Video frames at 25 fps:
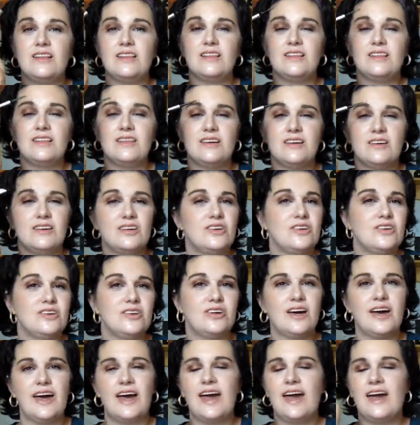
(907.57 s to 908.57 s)

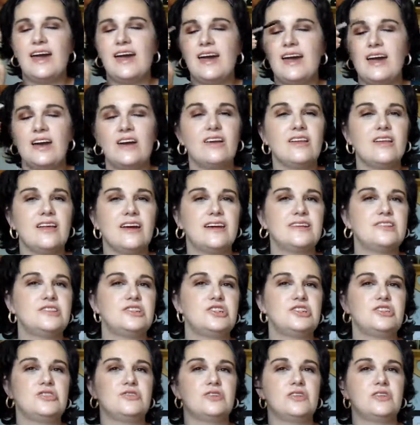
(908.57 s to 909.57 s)
little hair-like
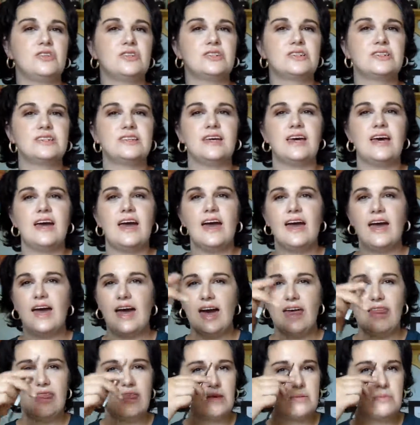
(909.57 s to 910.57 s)
strokes
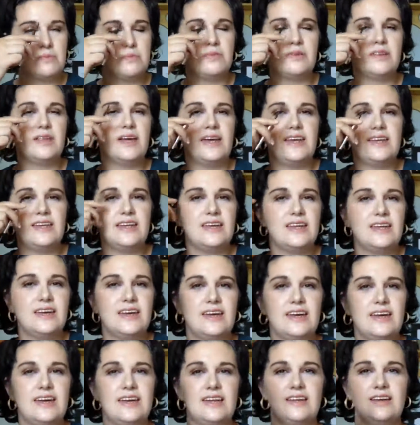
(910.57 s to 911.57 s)
and then blend it
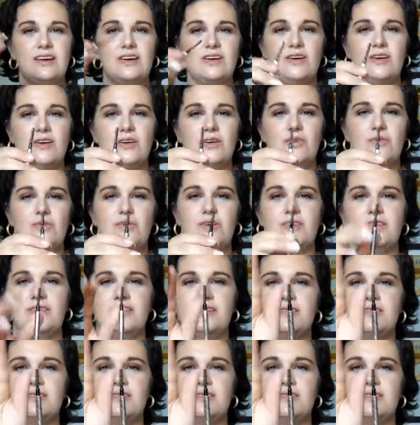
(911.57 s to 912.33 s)
in with